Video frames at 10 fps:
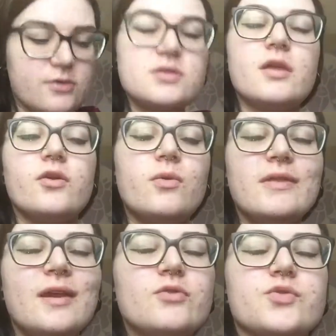There's another
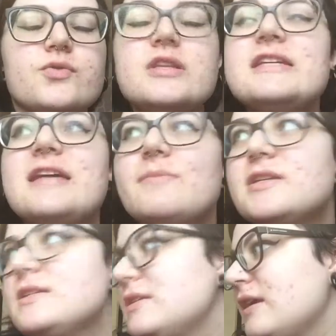one that I was really
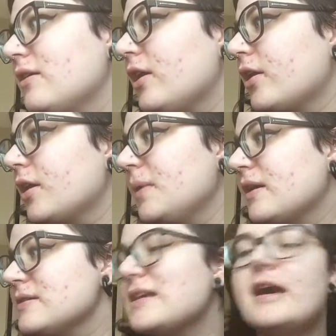tempted to declutter
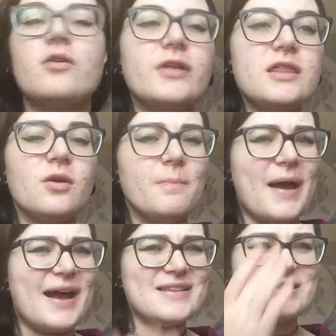because I don't like their
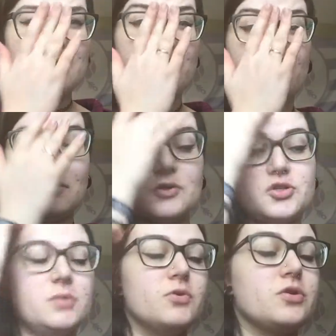mattes. I feel like their
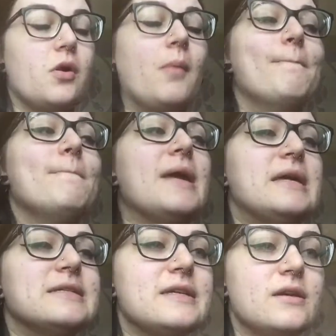shimmers are
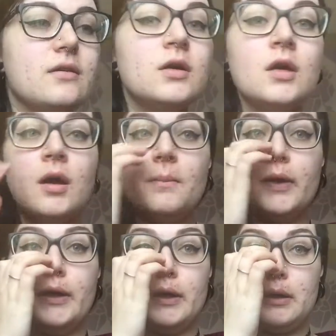amazing,
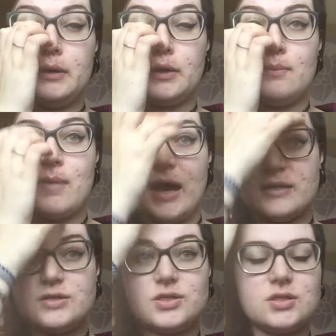but their
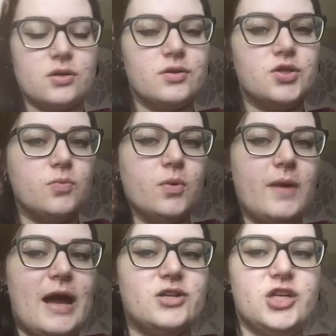mattes just are super
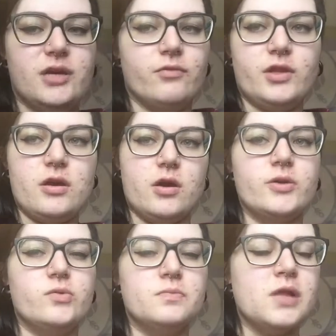patchy and really
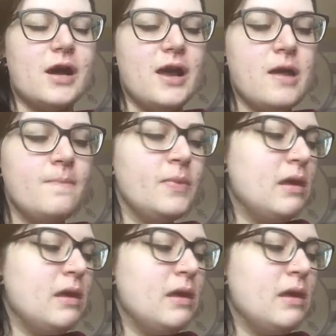hard to apply.